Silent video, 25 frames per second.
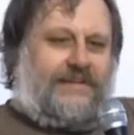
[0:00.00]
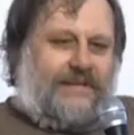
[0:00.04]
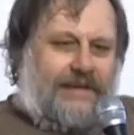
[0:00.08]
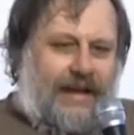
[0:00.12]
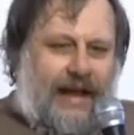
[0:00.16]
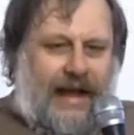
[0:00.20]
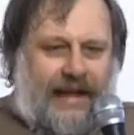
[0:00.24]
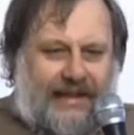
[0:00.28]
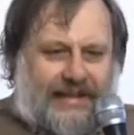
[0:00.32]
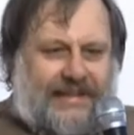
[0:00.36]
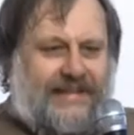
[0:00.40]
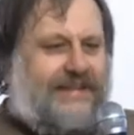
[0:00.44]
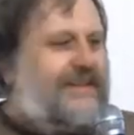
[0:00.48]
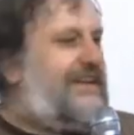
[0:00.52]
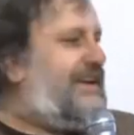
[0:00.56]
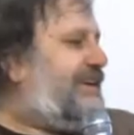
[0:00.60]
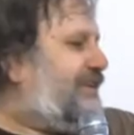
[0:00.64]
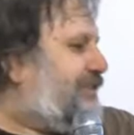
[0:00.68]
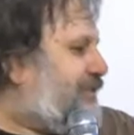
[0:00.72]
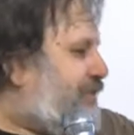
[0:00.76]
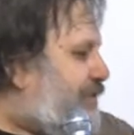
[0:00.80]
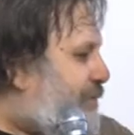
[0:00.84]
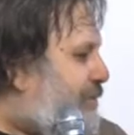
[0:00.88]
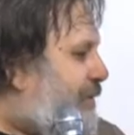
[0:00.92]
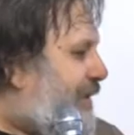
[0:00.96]

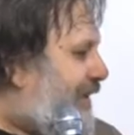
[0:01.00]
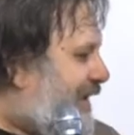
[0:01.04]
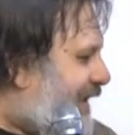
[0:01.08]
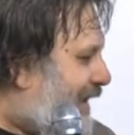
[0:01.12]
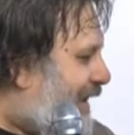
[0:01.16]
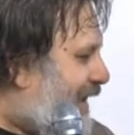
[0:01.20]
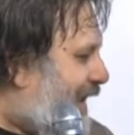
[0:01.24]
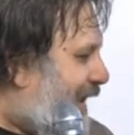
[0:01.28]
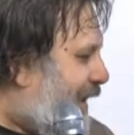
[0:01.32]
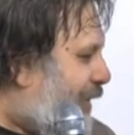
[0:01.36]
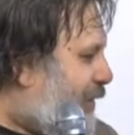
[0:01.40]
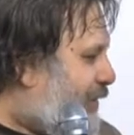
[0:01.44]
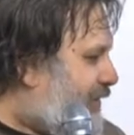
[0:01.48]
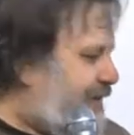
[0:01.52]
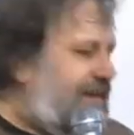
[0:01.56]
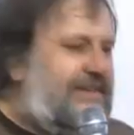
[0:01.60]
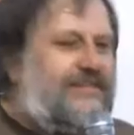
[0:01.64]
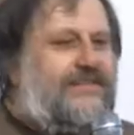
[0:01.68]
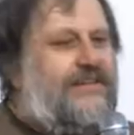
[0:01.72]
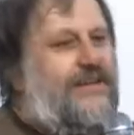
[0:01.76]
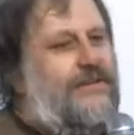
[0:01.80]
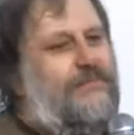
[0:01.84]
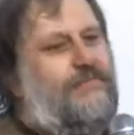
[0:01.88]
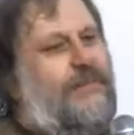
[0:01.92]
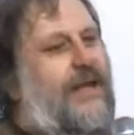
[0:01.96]
asking to be allowed, and
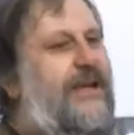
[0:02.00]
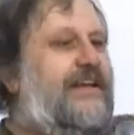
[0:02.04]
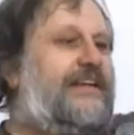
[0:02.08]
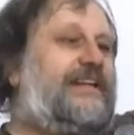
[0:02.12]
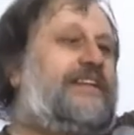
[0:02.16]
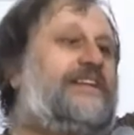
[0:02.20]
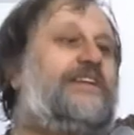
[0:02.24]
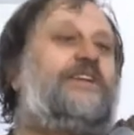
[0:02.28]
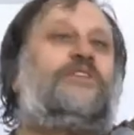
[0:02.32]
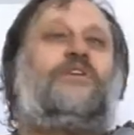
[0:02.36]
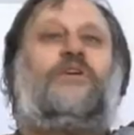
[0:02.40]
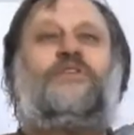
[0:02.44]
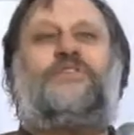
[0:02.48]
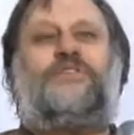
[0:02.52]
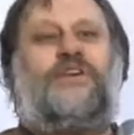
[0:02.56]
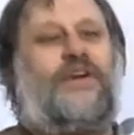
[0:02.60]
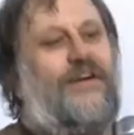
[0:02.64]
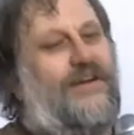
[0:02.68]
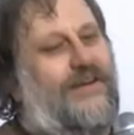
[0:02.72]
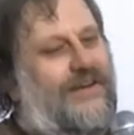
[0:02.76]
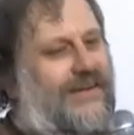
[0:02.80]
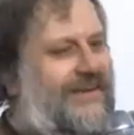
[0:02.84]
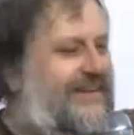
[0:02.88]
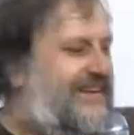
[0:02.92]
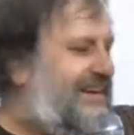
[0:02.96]
then Mexico,
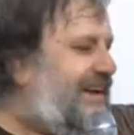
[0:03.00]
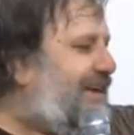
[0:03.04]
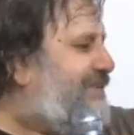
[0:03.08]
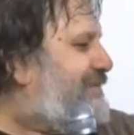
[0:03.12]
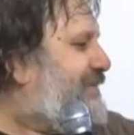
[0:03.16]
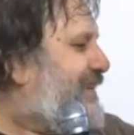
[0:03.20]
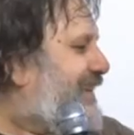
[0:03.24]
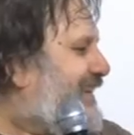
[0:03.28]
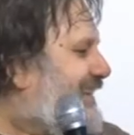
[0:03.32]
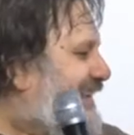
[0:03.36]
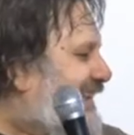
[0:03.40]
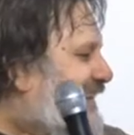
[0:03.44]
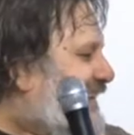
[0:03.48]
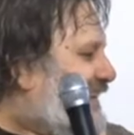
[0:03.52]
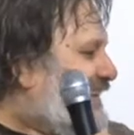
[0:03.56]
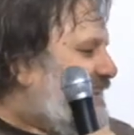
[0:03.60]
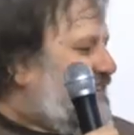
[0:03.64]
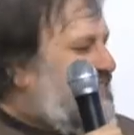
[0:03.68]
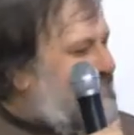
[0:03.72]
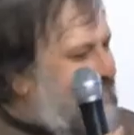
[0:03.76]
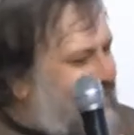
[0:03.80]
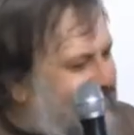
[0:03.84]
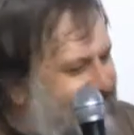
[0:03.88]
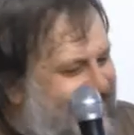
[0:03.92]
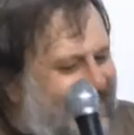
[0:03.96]
yeah, come in and so
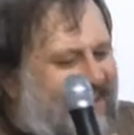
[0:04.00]
on.